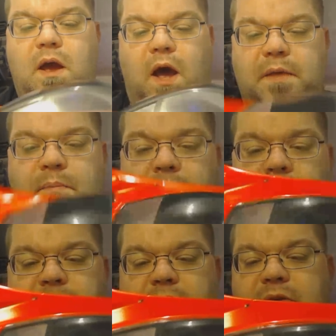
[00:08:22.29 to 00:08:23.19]
I
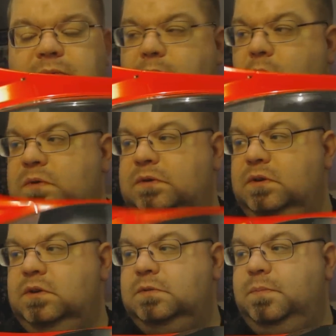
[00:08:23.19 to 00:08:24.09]
bought this
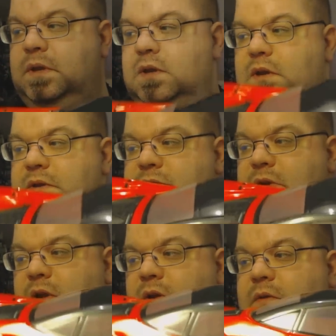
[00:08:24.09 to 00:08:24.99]
mostly just because,
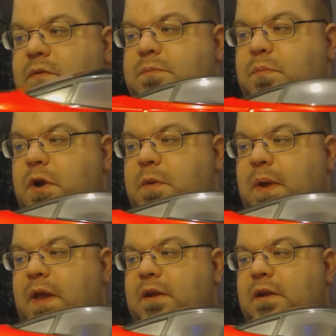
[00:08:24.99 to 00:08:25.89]
you know, it was
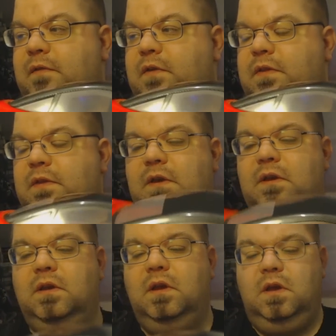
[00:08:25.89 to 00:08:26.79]
pre-painted and everything.